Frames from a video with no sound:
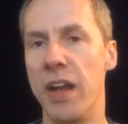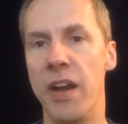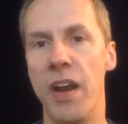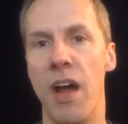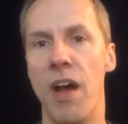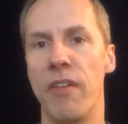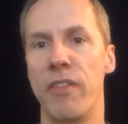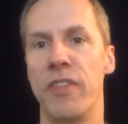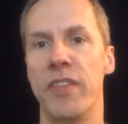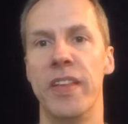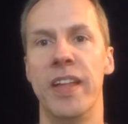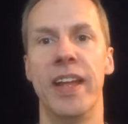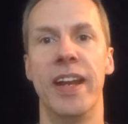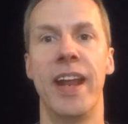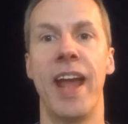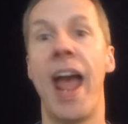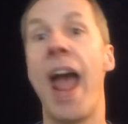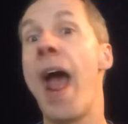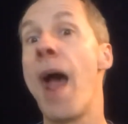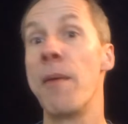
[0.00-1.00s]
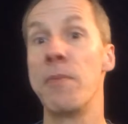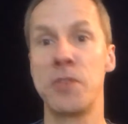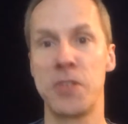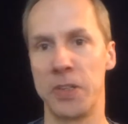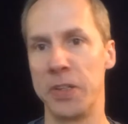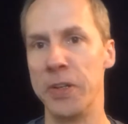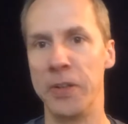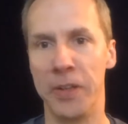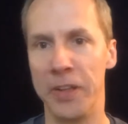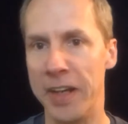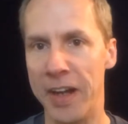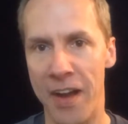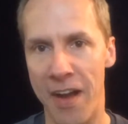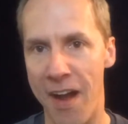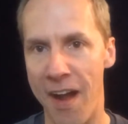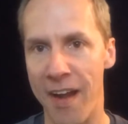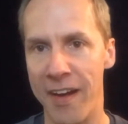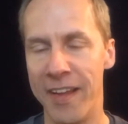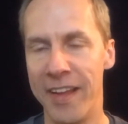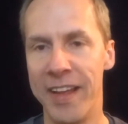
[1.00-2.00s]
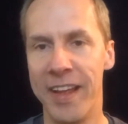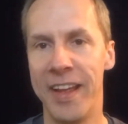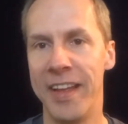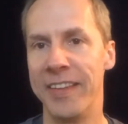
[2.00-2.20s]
enough that absolutely not.